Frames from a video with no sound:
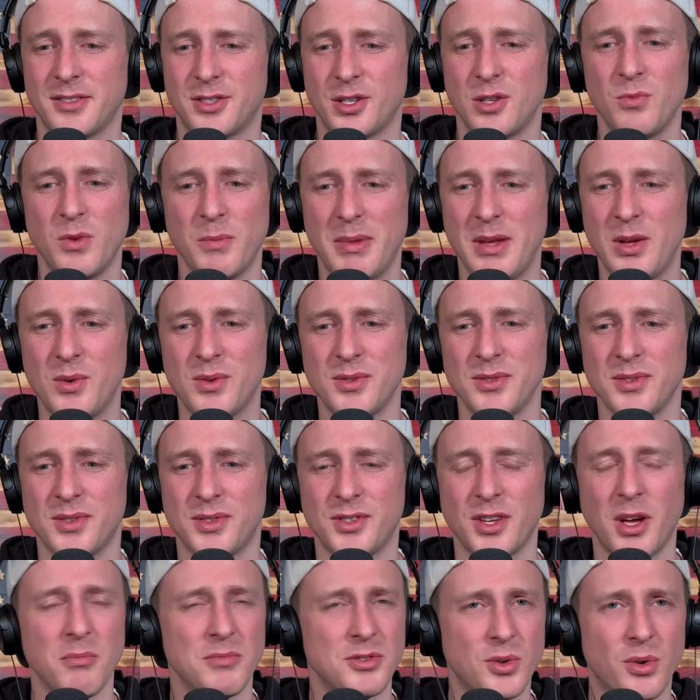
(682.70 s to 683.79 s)
Shouldn't we be using
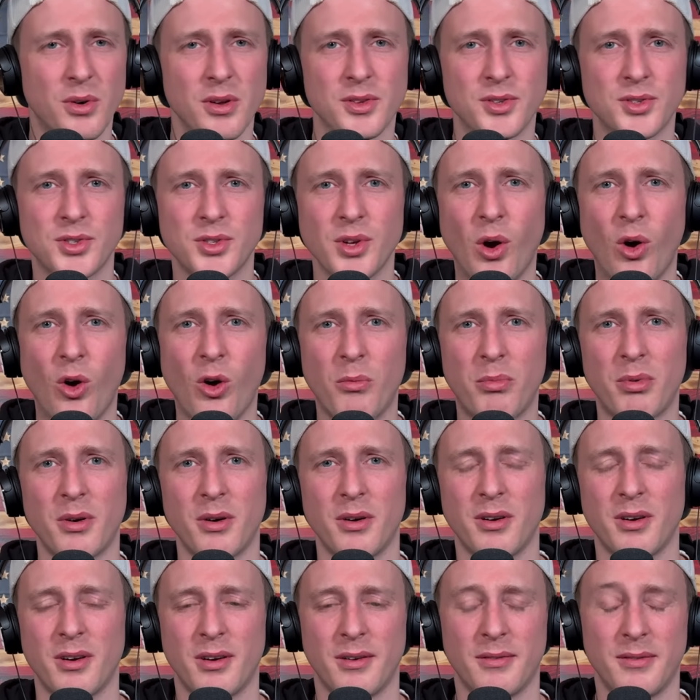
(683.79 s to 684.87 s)
some sort of soap
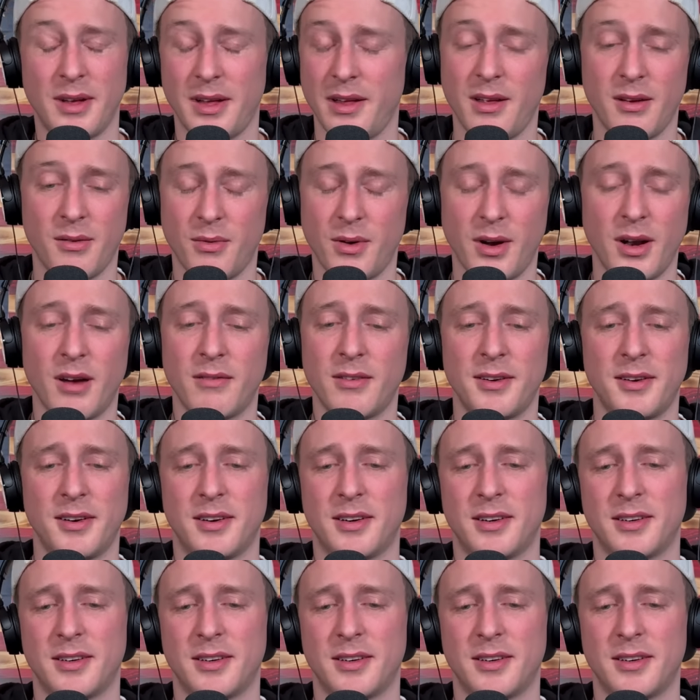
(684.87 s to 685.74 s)
or whatever?